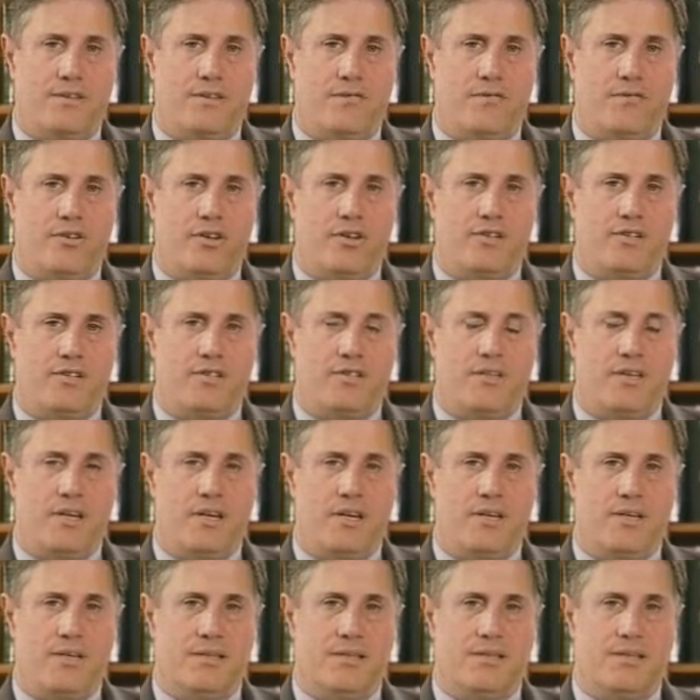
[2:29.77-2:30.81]
The first
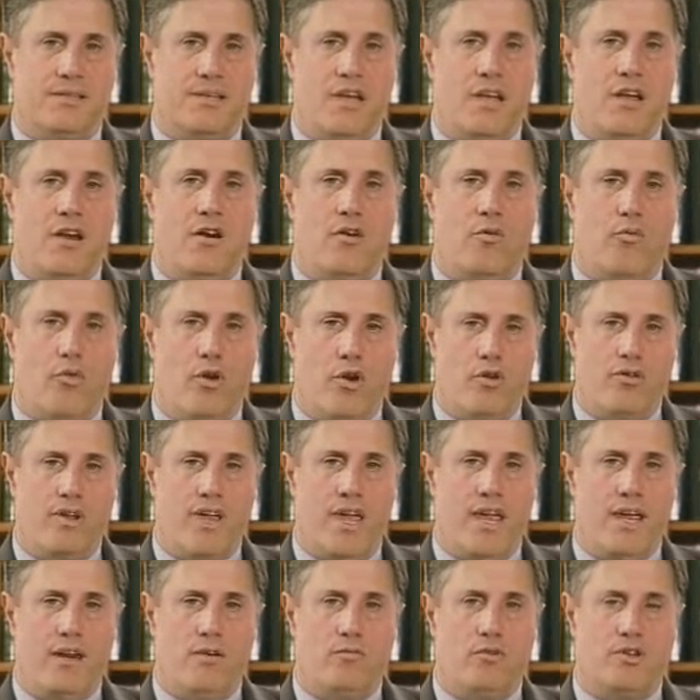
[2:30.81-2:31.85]
is
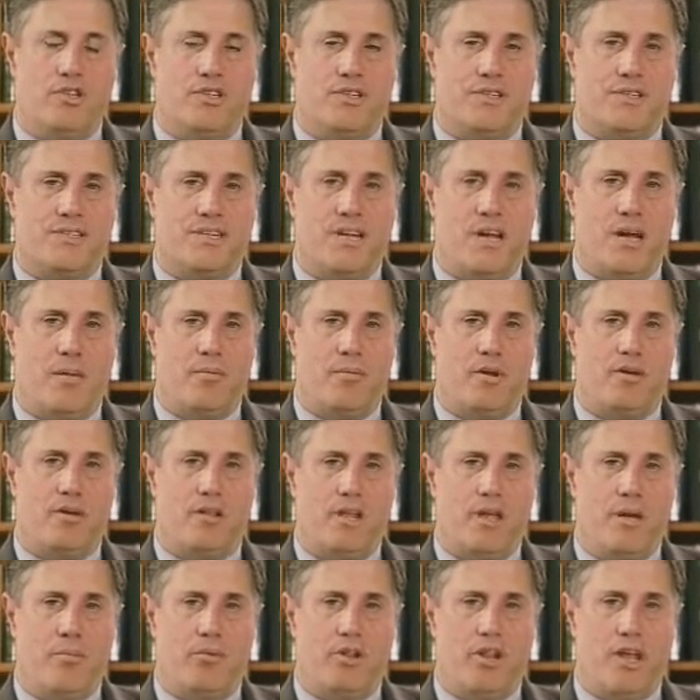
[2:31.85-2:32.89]
ROGAINE, which is
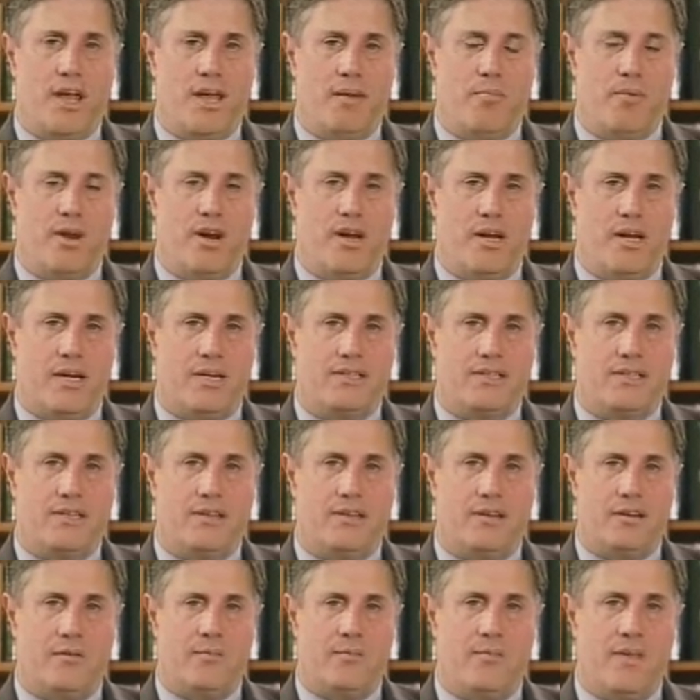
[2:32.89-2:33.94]
topically applied
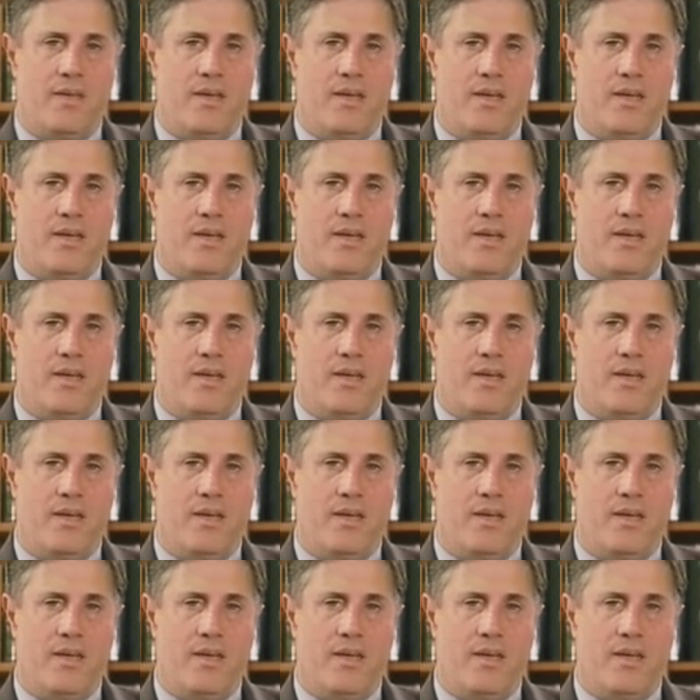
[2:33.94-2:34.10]
minoxidil.